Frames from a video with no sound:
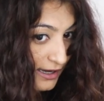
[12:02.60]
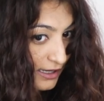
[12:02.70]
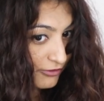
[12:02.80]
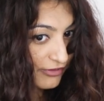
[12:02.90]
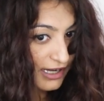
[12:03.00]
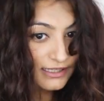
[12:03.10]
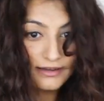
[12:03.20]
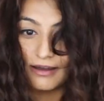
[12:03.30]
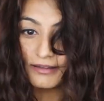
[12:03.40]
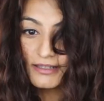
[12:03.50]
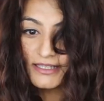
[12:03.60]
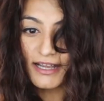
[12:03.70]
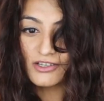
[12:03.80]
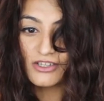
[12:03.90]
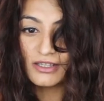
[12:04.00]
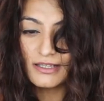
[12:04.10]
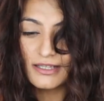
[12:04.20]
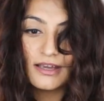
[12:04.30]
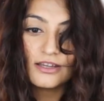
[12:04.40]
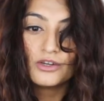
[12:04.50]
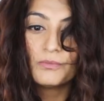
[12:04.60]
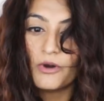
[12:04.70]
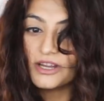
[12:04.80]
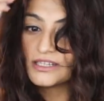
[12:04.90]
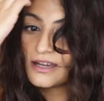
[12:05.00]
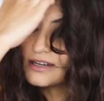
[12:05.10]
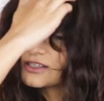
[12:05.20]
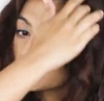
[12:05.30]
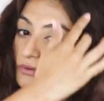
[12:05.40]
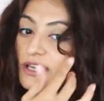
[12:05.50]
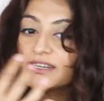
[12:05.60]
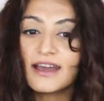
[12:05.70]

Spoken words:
and find other sections to point cut so that